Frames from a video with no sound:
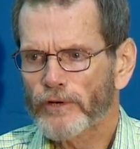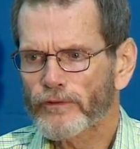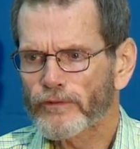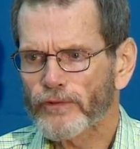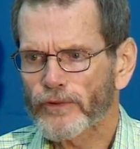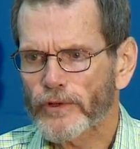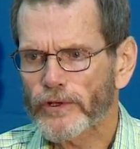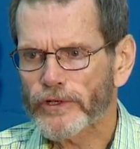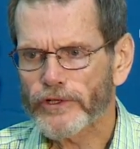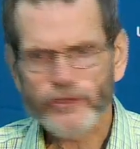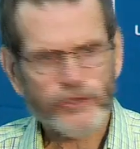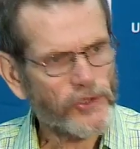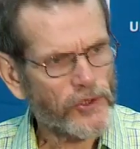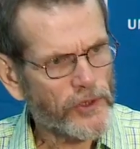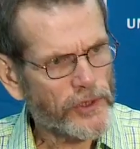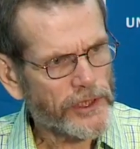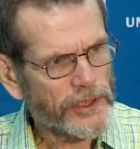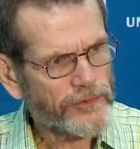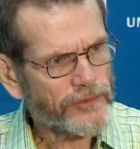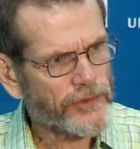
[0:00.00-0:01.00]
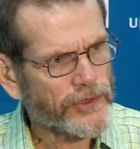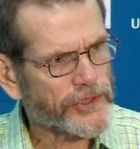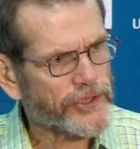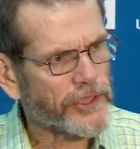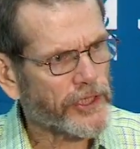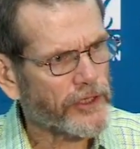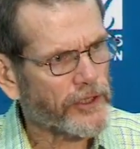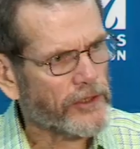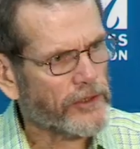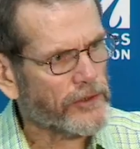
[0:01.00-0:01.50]
for joy, for
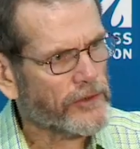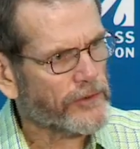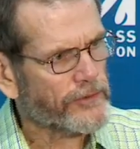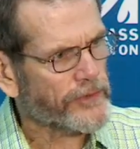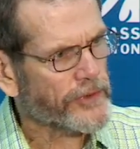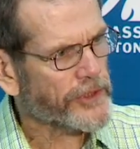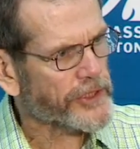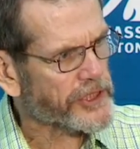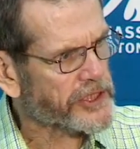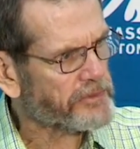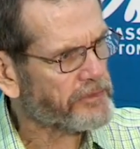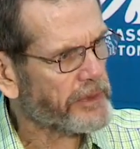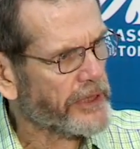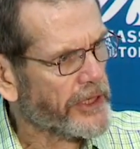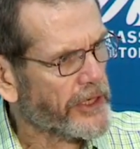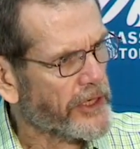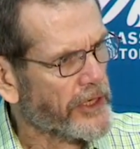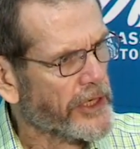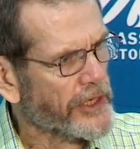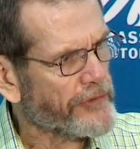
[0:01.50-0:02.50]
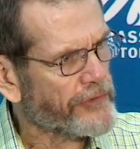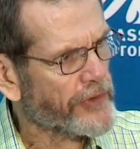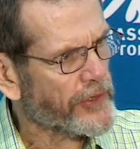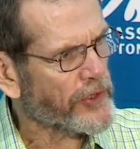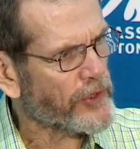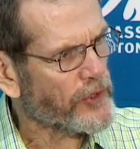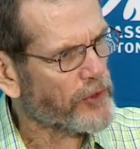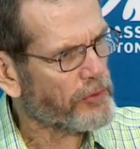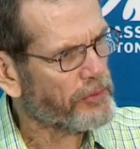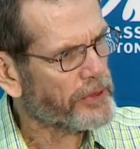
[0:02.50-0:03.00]
sorrow, for despair, and for
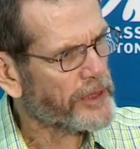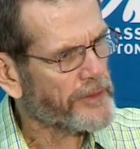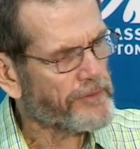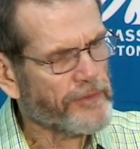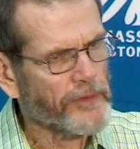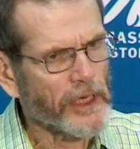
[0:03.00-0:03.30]
hope,